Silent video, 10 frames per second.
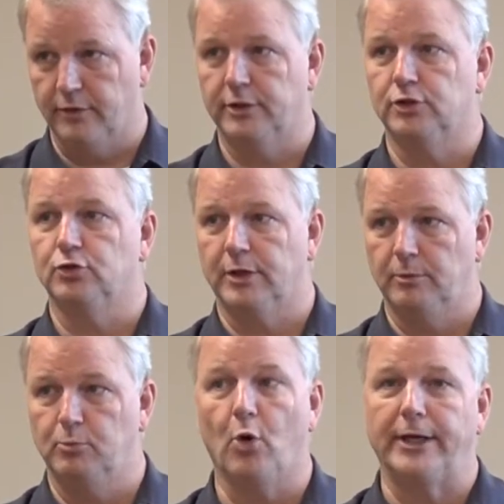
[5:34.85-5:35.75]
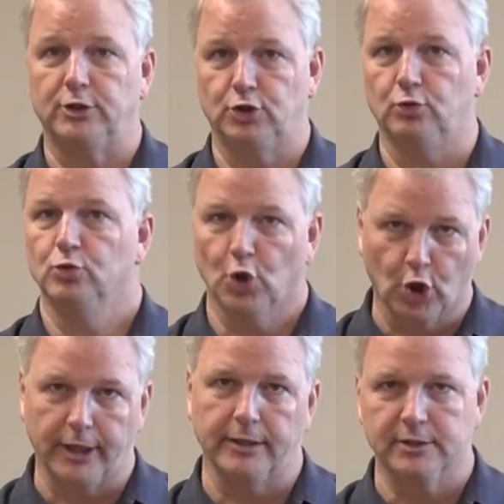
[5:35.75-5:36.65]
that you can point to
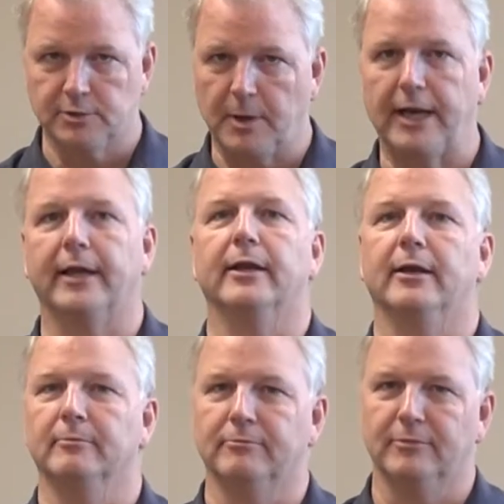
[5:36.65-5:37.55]
during this biennium,